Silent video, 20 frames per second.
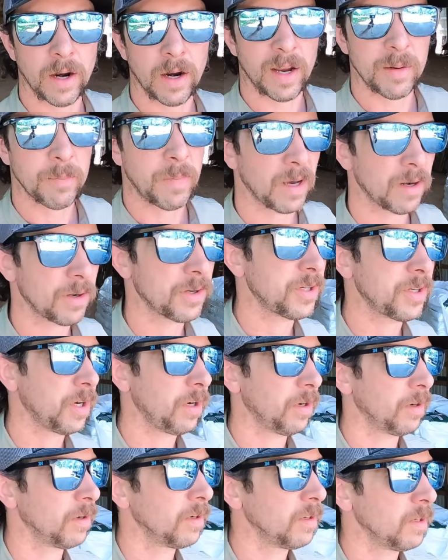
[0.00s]
hay baler
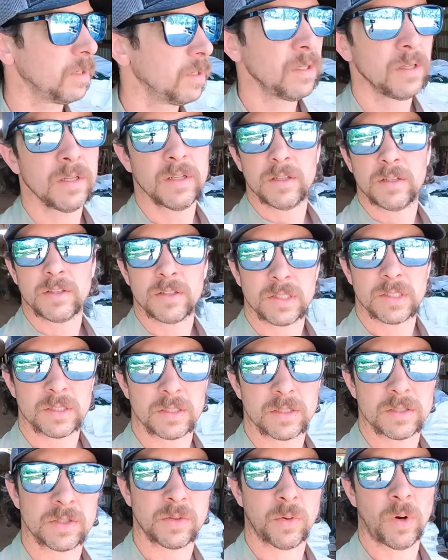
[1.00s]
shirt.
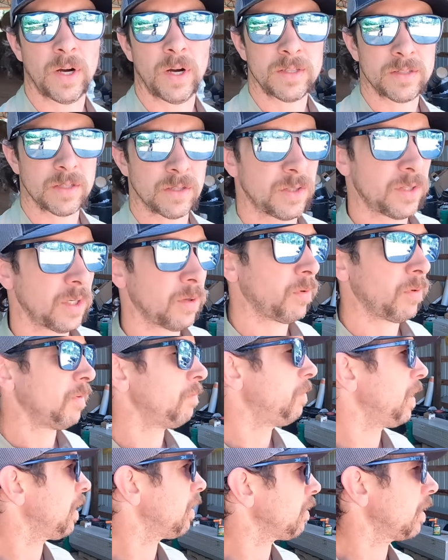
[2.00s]
It's twice this year we
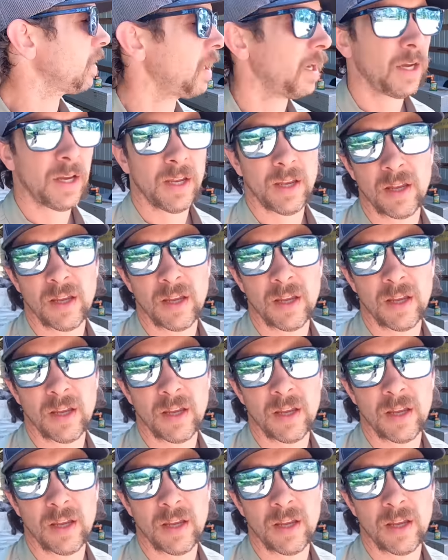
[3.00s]
baled hay.